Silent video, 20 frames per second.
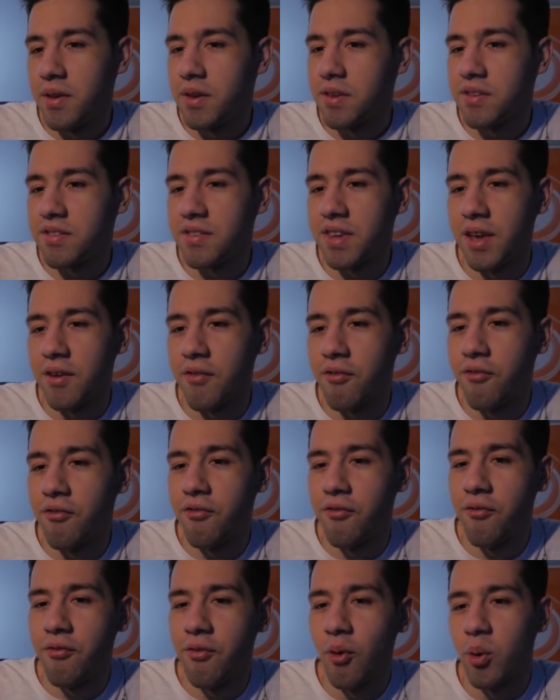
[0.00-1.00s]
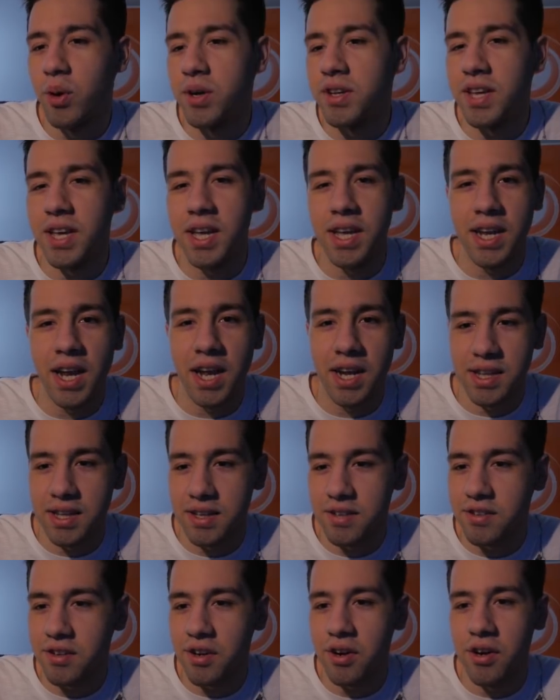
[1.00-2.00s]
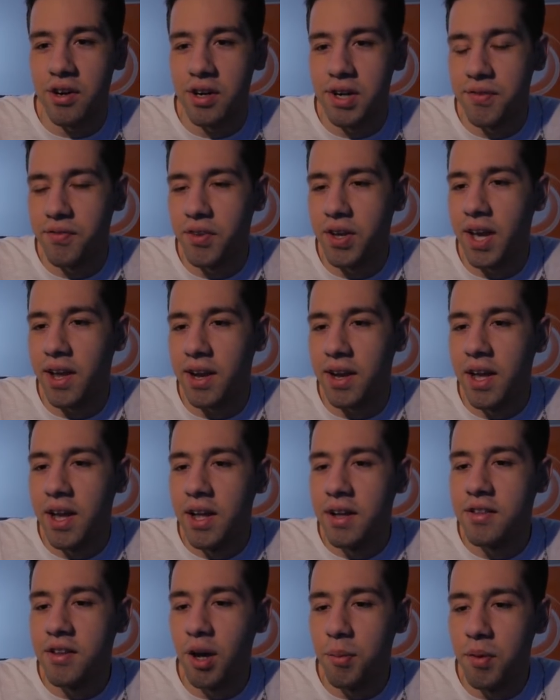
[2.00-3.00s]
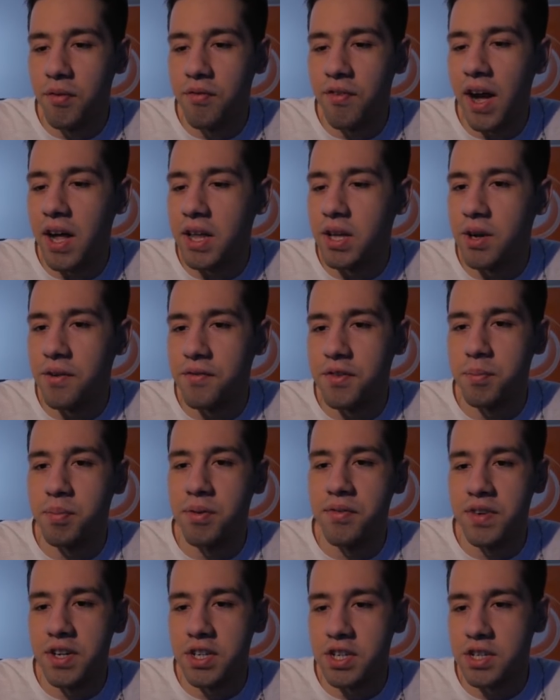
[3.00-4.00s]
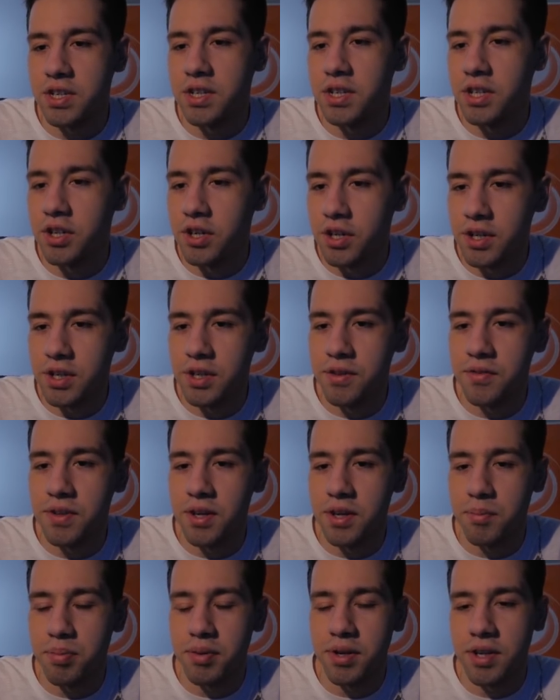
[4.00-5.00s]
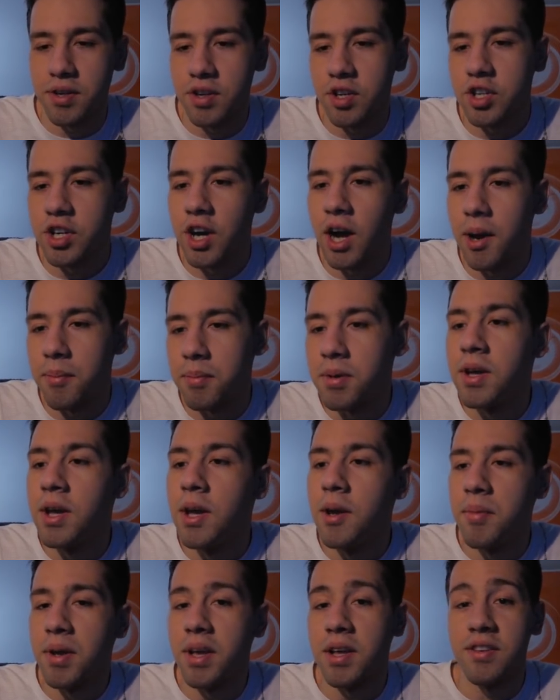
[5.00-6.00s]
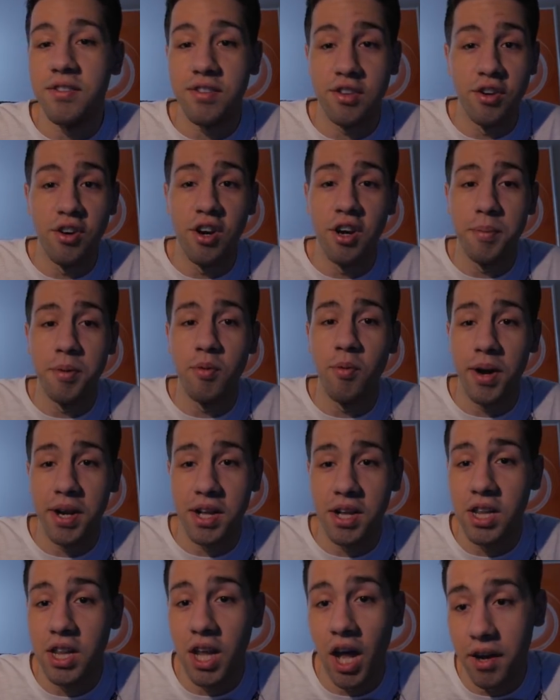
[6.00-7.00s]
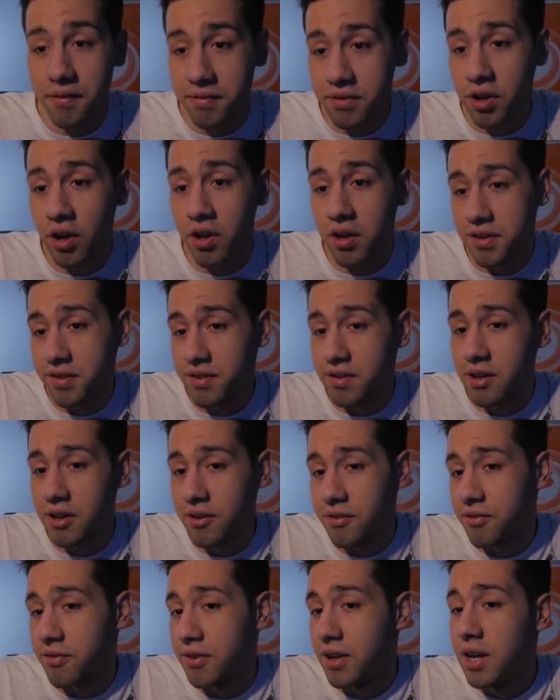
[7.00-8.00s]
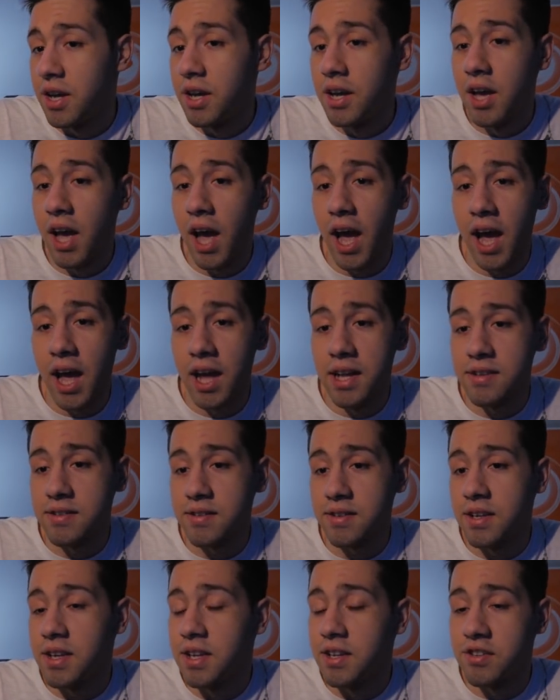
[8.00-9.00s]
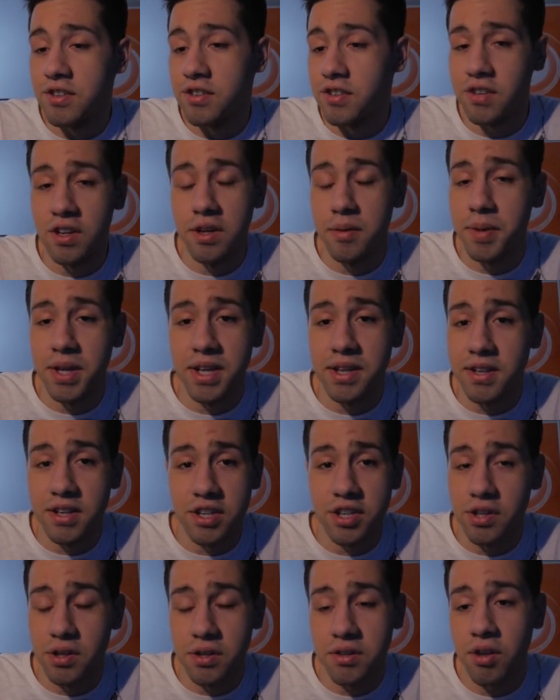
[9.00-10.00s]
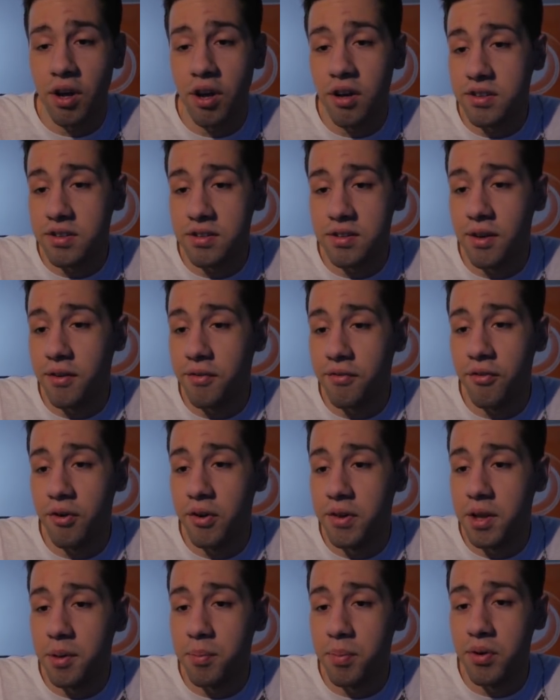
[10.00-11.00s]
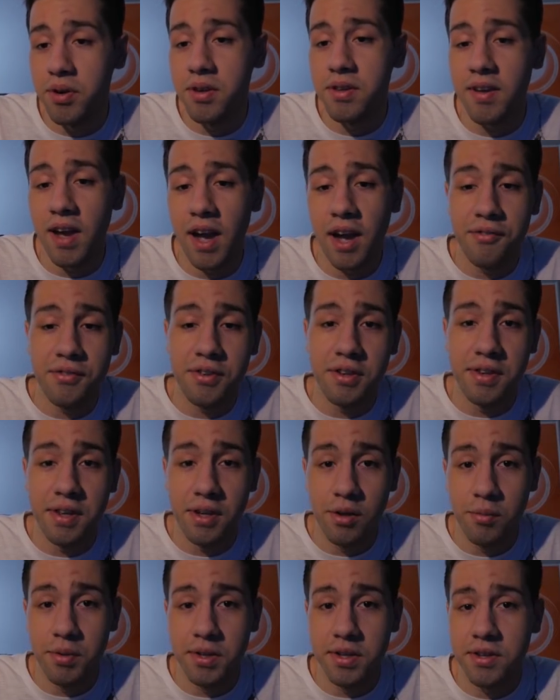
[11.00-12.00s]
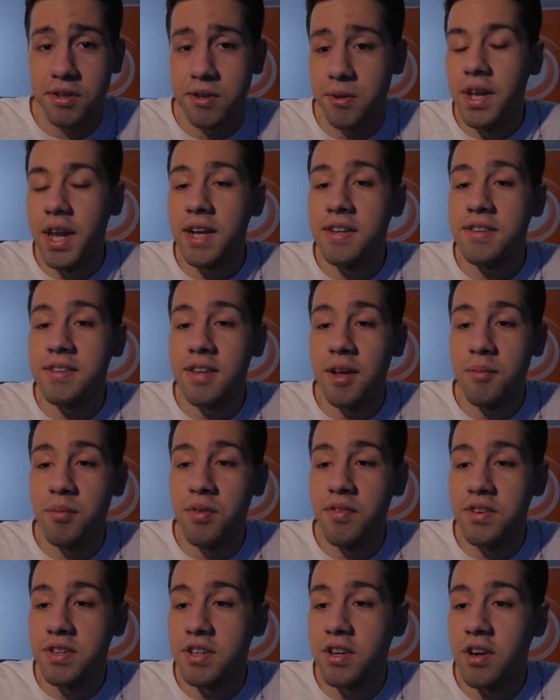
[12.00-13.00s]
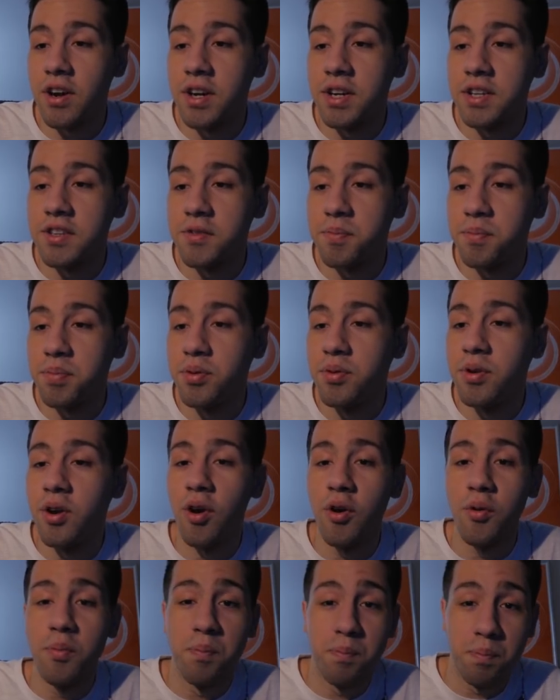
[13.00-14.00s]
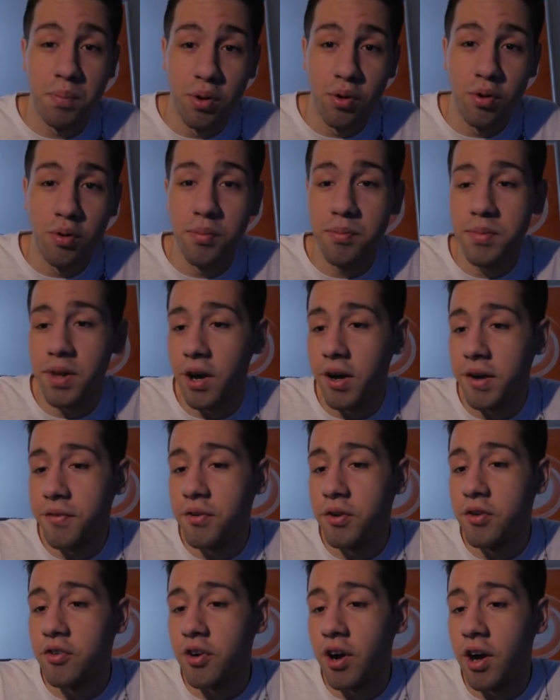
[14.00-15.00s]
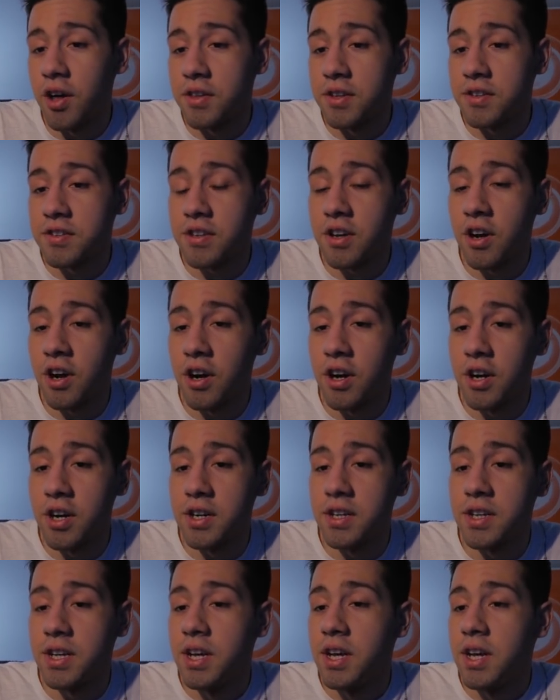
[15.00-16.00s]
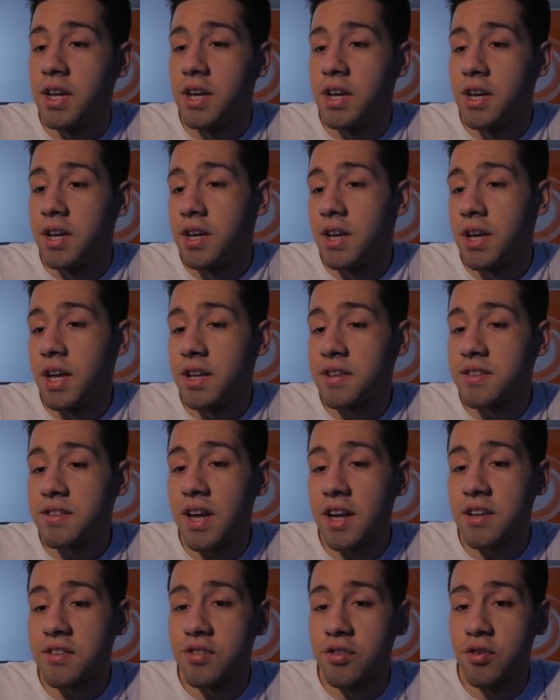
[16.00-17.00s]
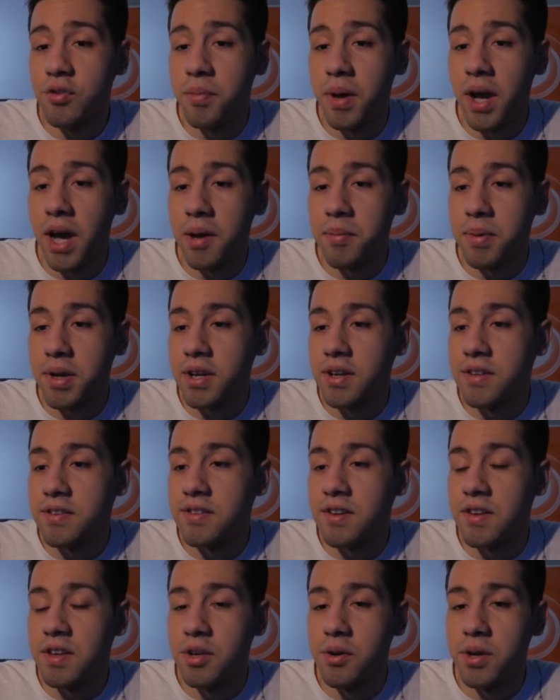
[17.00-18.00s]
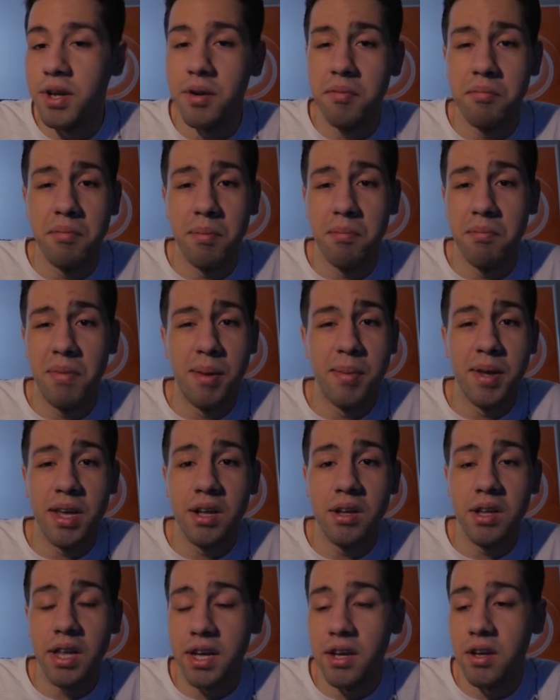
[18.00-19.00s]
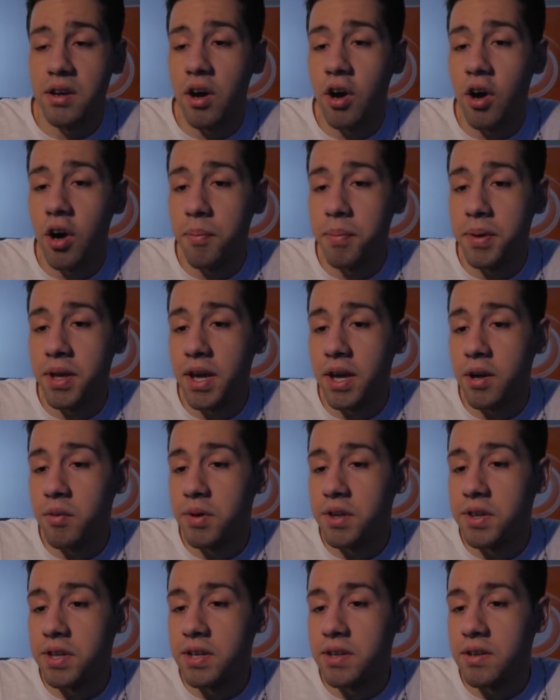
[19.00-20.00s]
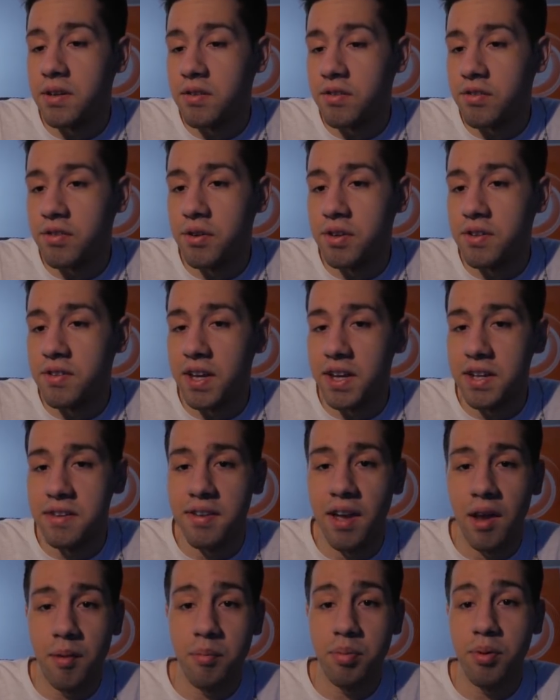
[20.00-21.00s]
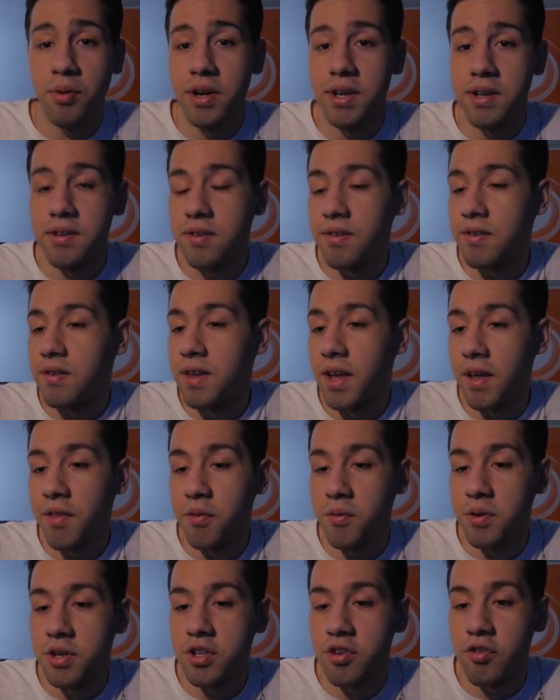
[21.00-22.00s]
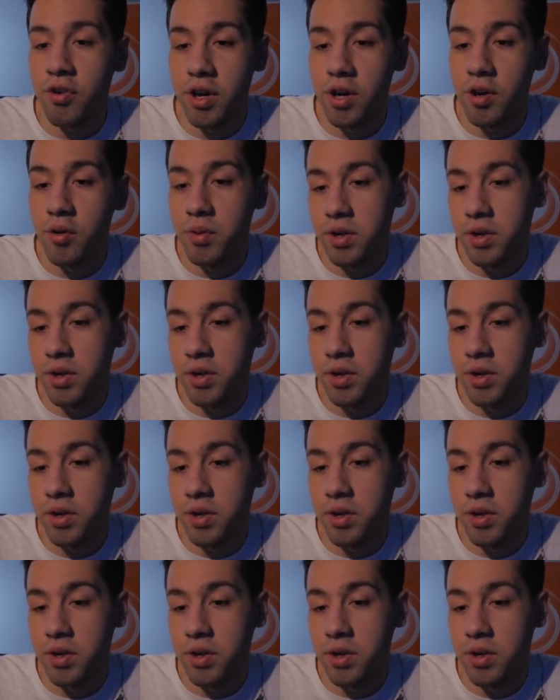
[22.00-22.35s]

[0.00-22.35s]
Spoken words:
say, 14 out of this card. If you get double value off the provision, you've done a pretty good job, because you're going to be running a lot of tall stuff, and he's just going to be additional tall stuff for the opponent to have to deal with. The next 10 provision card is Pugo Boom. Now, if you draw this card, it's not too bad, because you can maybe kill like a Harpy Egg with it, so it's like a 10-point Death Wish trigger,